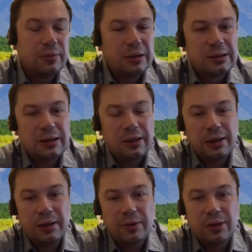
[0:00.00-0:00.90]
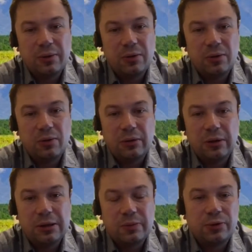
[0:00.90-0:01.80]
Every year we're
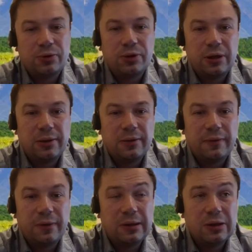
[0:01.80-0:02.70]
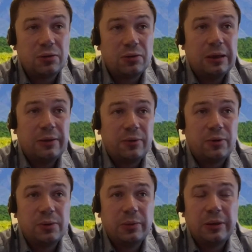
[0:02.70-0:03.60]
making audits,
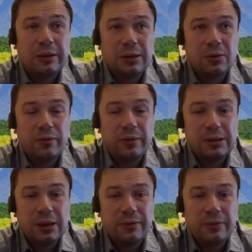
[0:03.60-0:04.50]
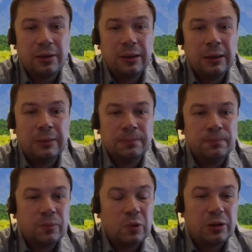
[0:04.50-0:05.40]
upgrades, accelerate
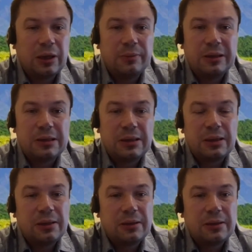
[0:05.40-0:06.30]
Domino.